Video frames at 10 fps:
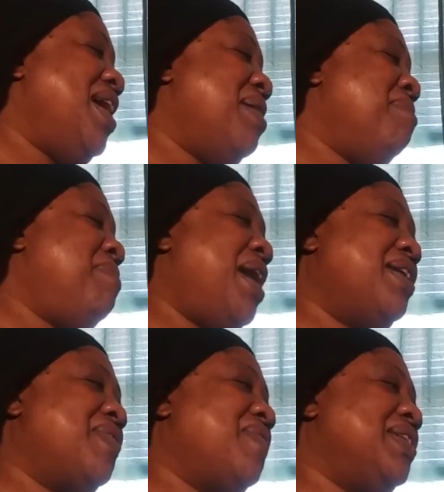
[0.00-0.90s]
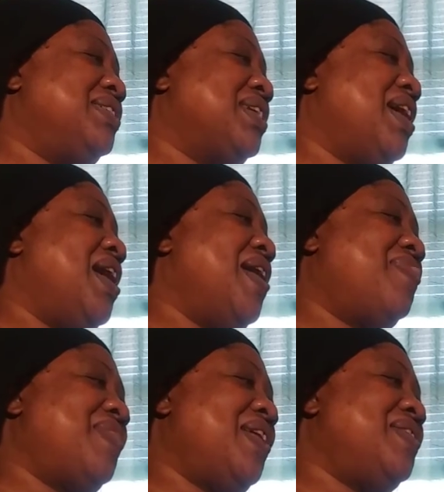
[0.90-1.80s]
By the grace of God,
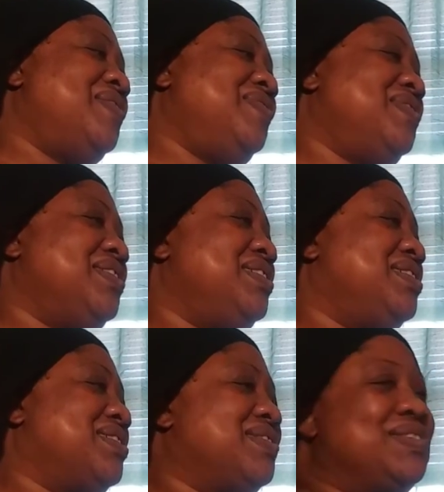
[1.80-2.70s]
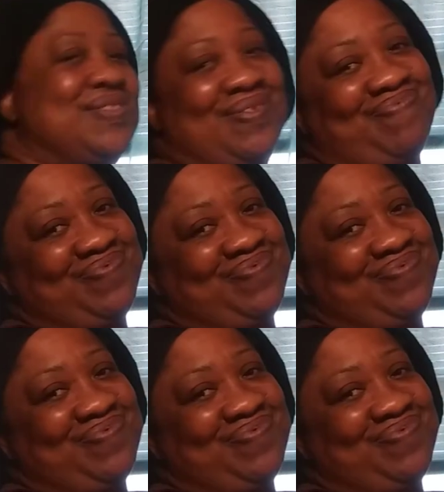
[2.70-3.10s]
thank you, Jesus.